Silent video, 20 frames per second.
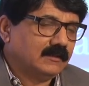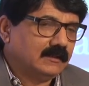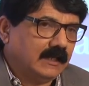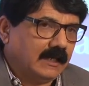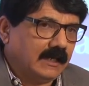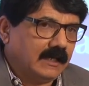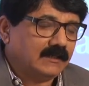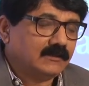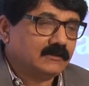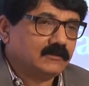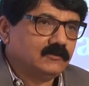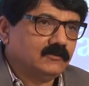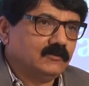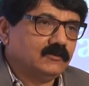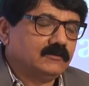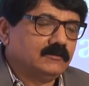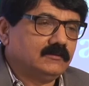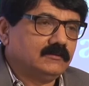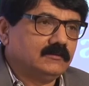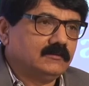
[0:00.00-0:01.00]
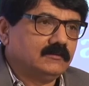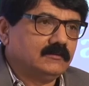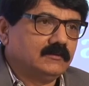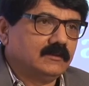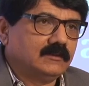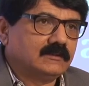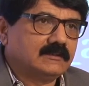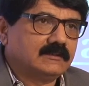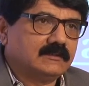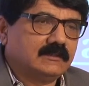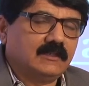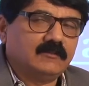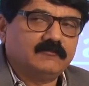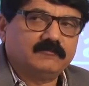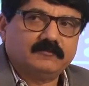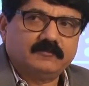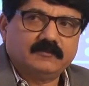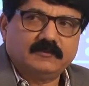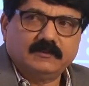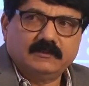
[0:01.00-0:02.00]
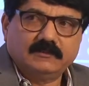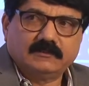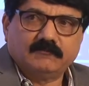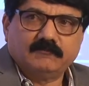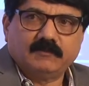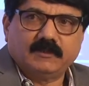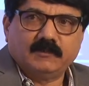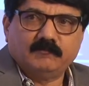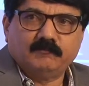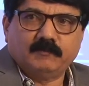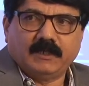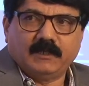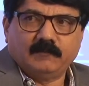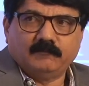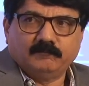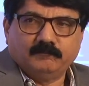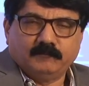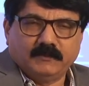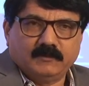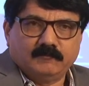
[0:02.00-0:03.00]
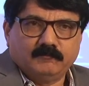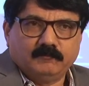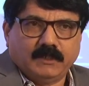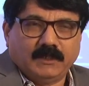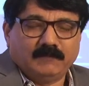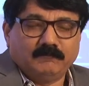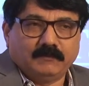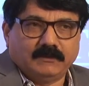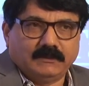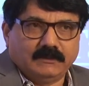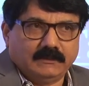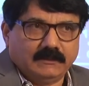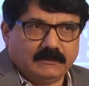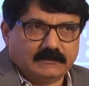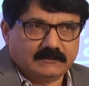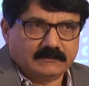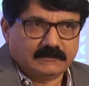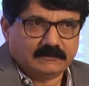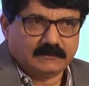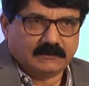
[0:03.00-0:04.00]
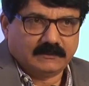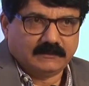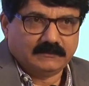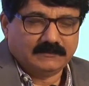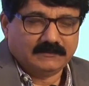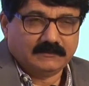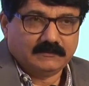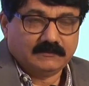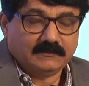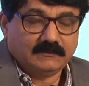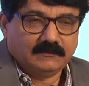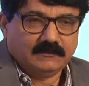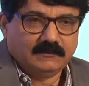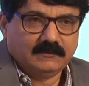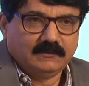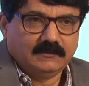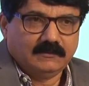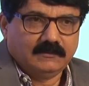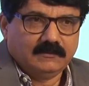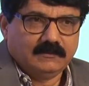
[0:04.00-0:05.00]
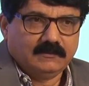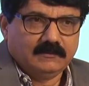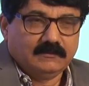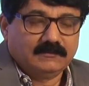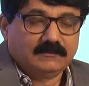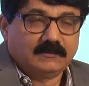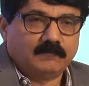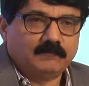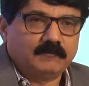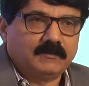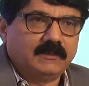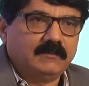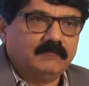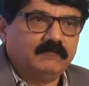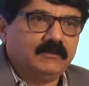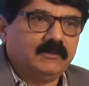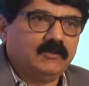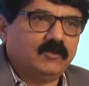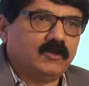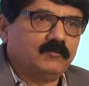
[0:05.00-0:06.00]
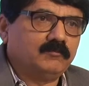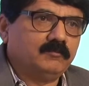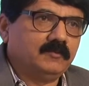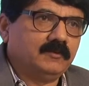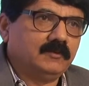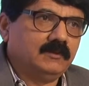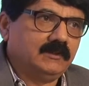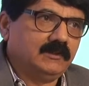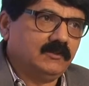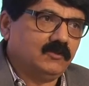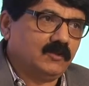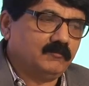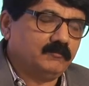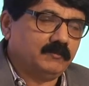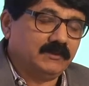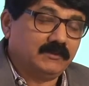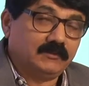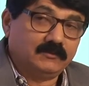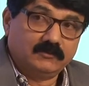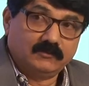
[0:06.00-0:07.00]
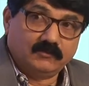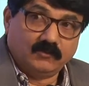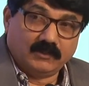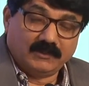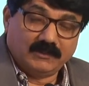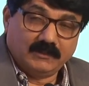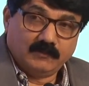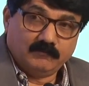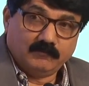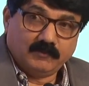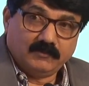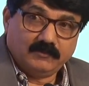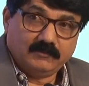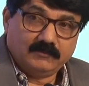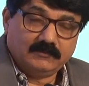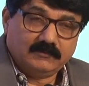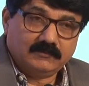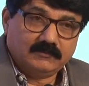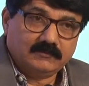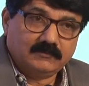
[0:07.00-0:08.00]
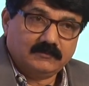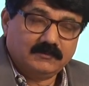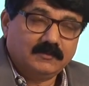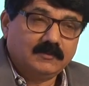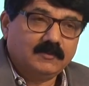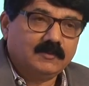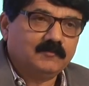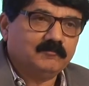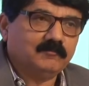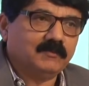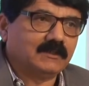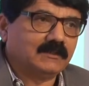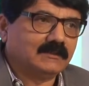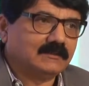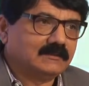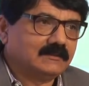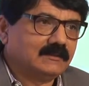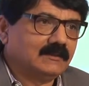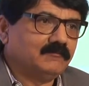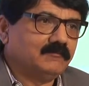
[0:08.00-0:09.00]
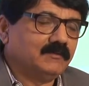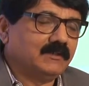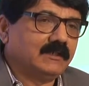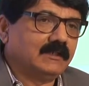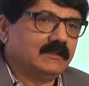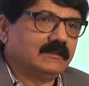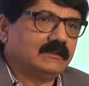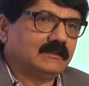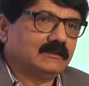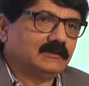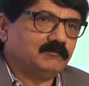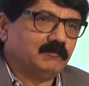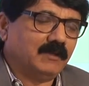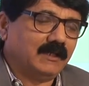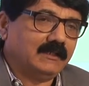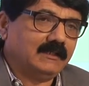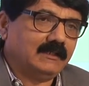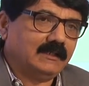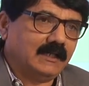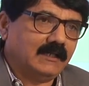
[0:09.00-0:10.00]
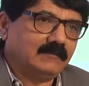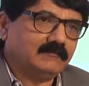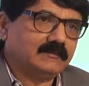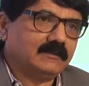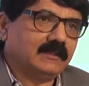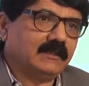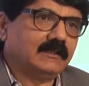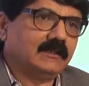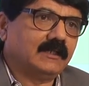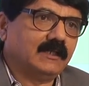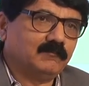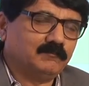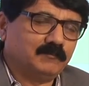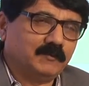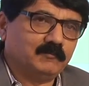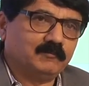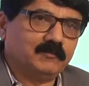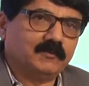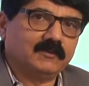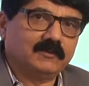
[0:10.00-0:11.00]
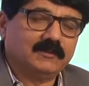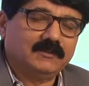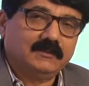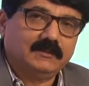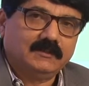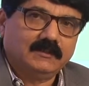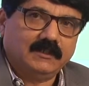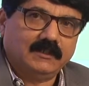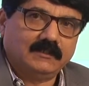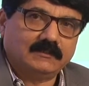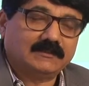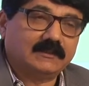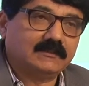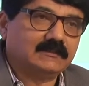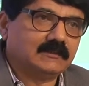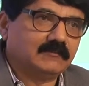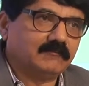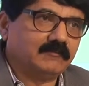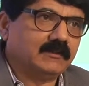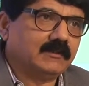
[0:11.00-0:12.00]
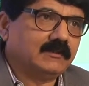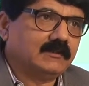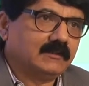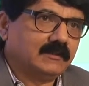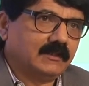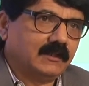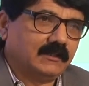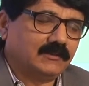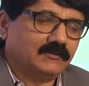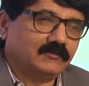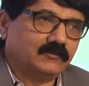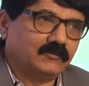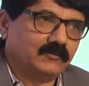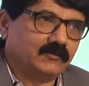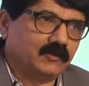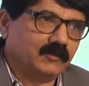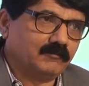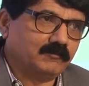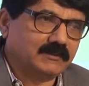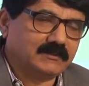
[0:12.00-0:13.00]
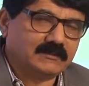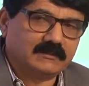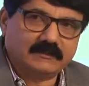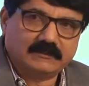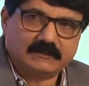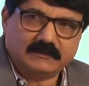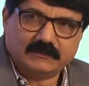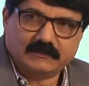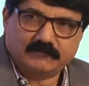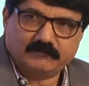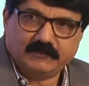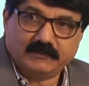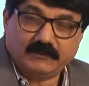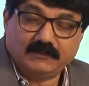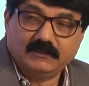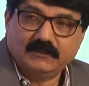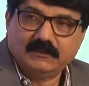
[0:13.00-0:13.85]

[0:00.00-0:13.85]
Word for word: That could itself is a very brand, big brand bending exercise. Something we, not, we need not be talking about, but still we can touch many lives and help people in such a way and to grow your business as well.